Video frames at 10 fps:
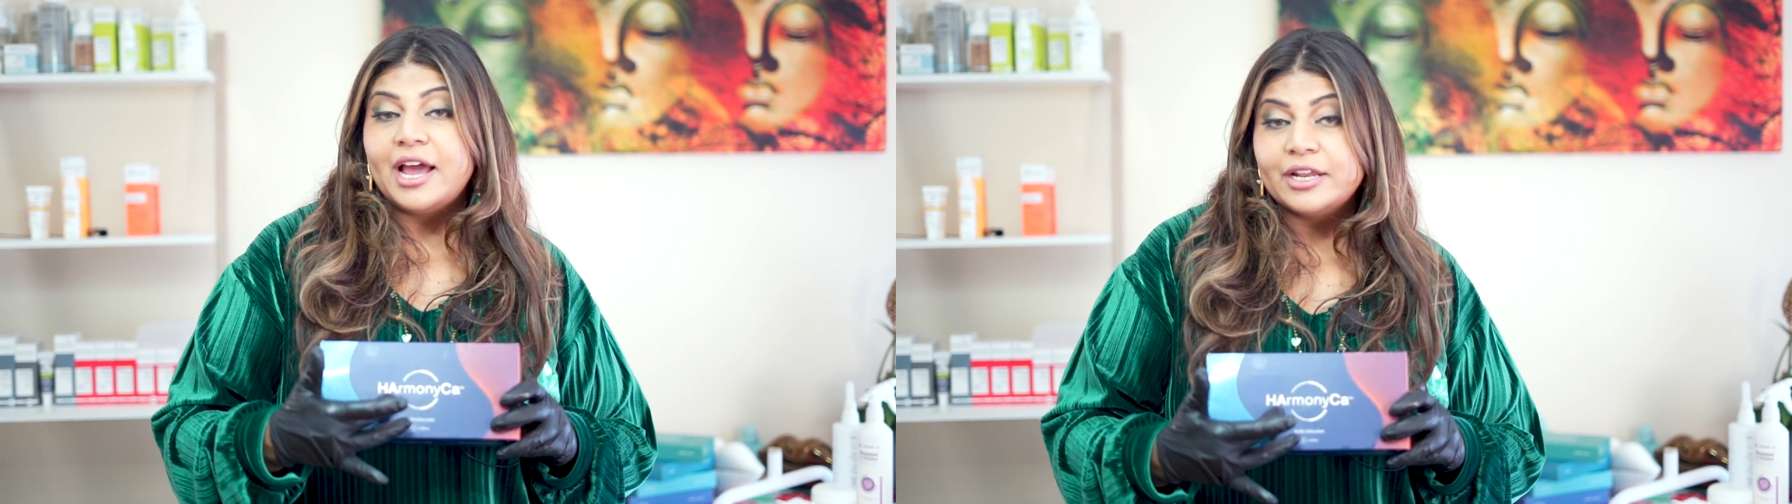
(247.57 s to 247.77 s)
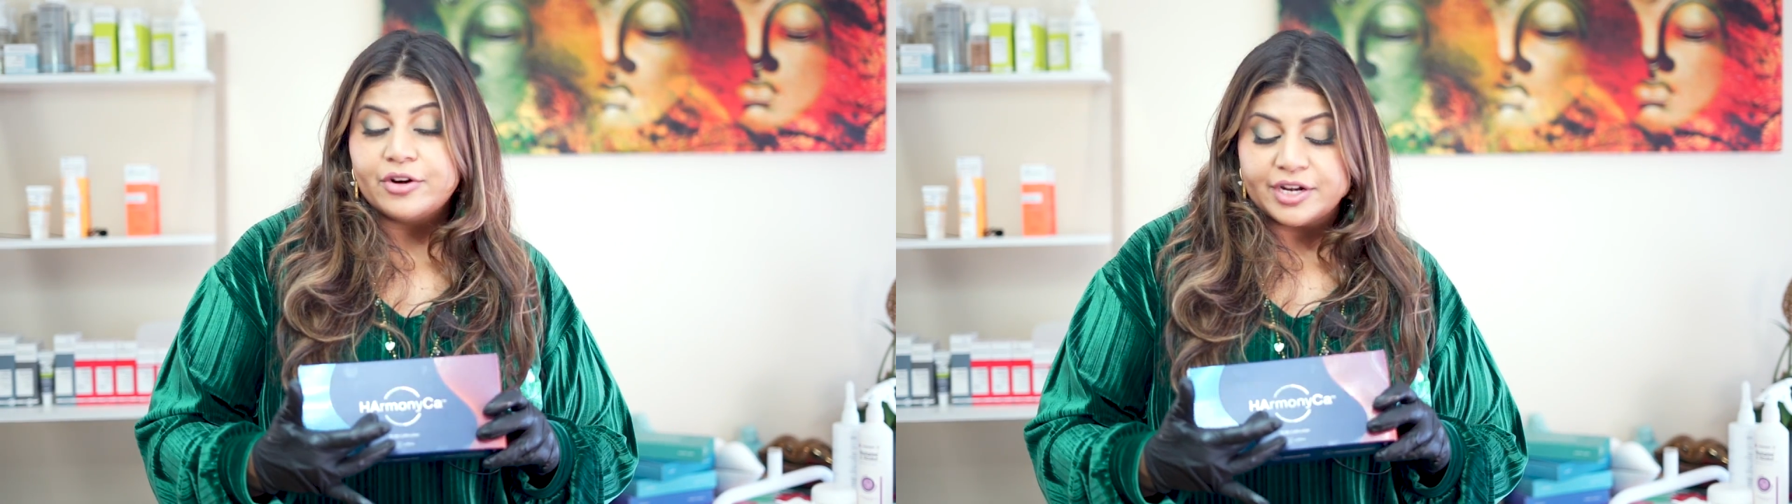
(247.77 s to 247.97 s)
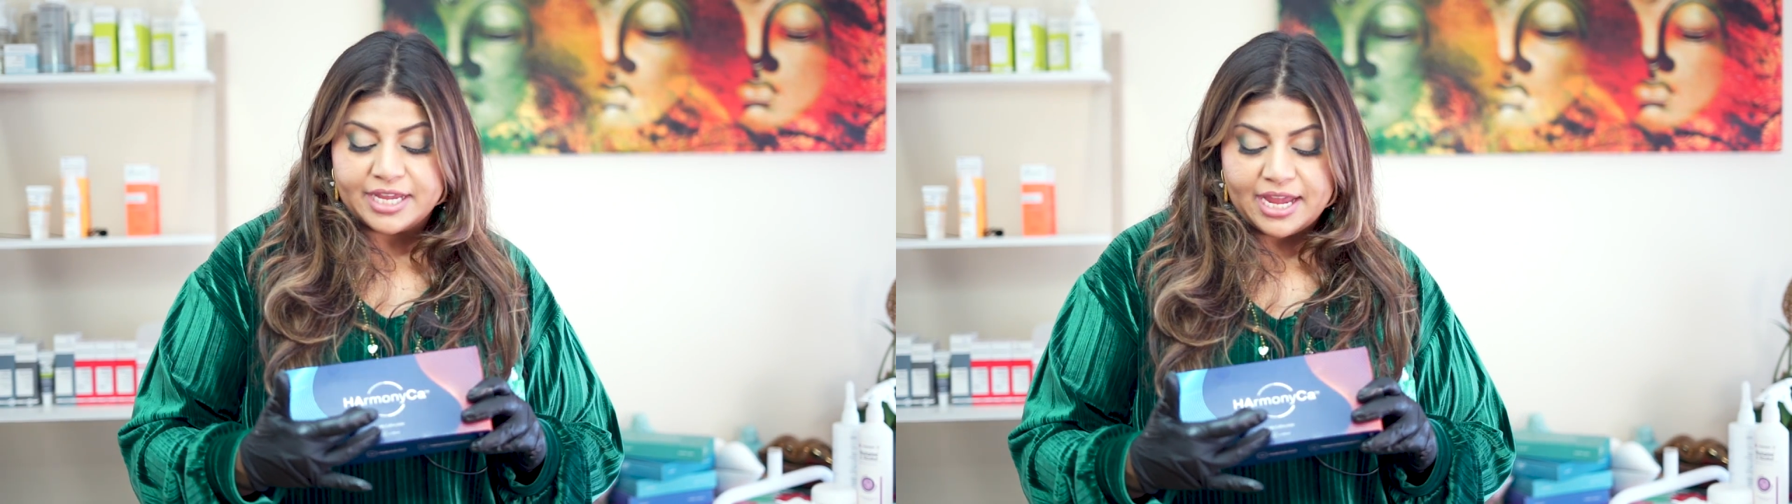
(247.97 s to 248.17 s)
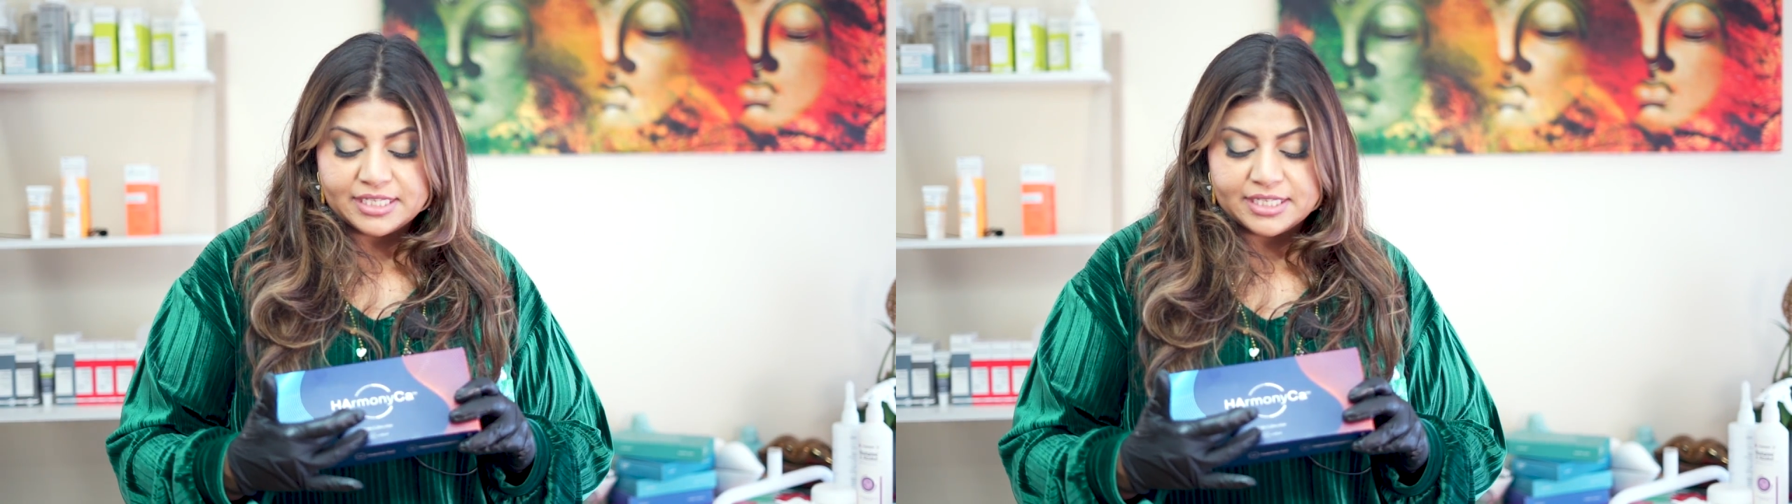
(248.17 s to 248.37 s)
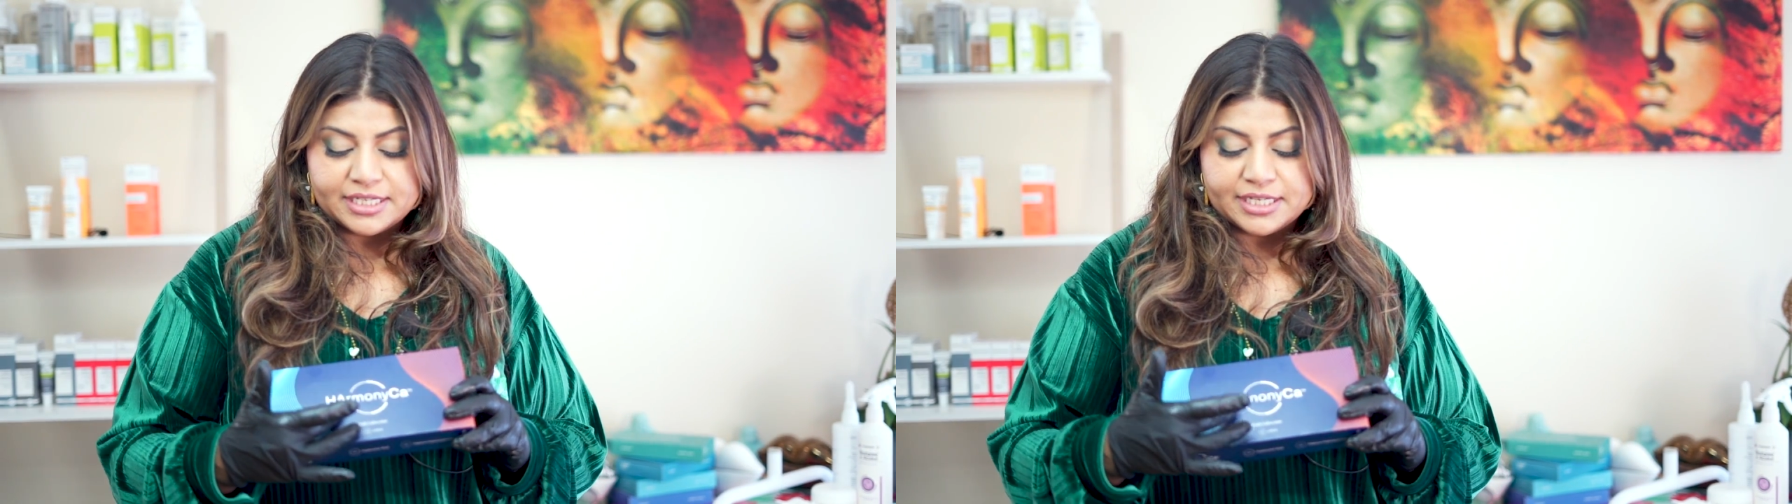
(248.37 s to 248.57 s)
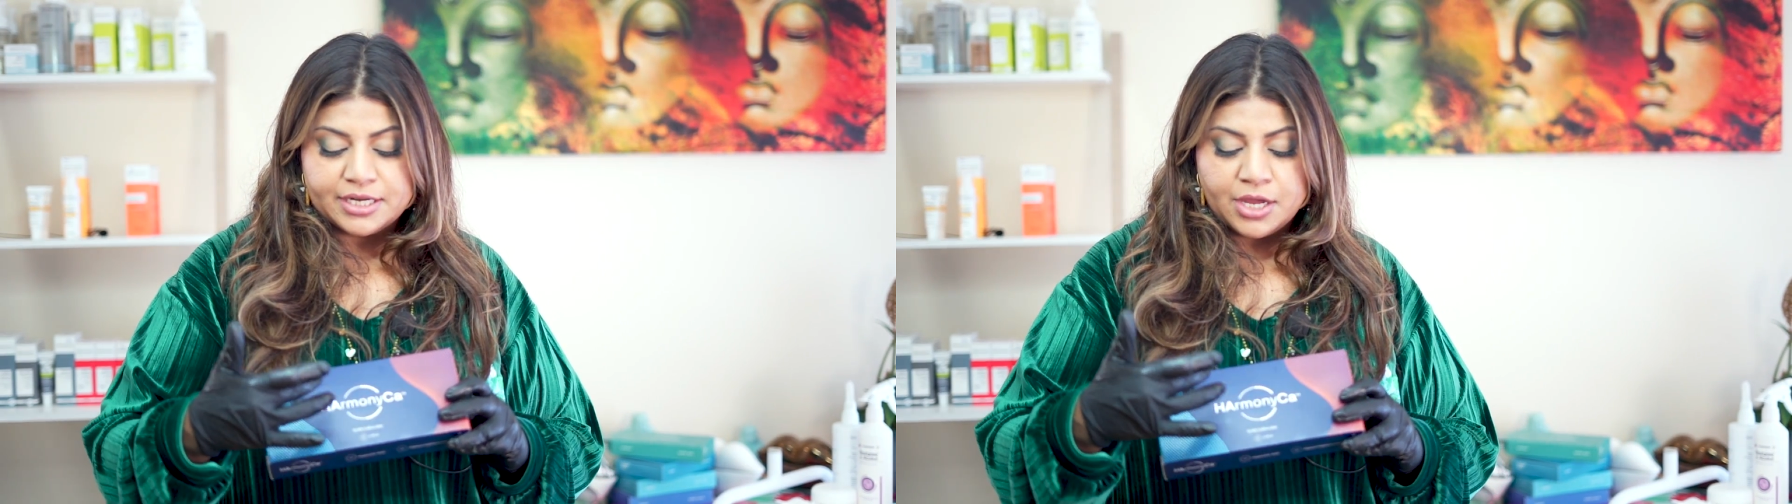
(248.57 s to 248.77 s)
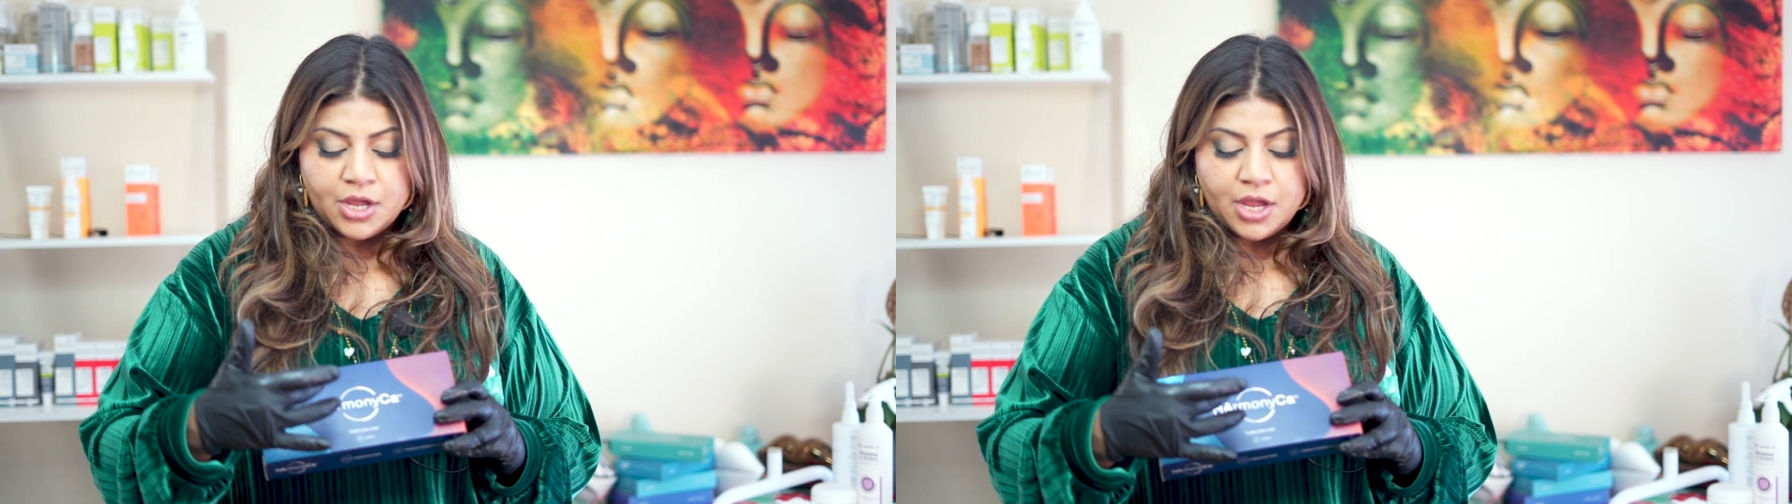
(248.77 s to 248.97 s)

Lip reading: hyaluronic acid,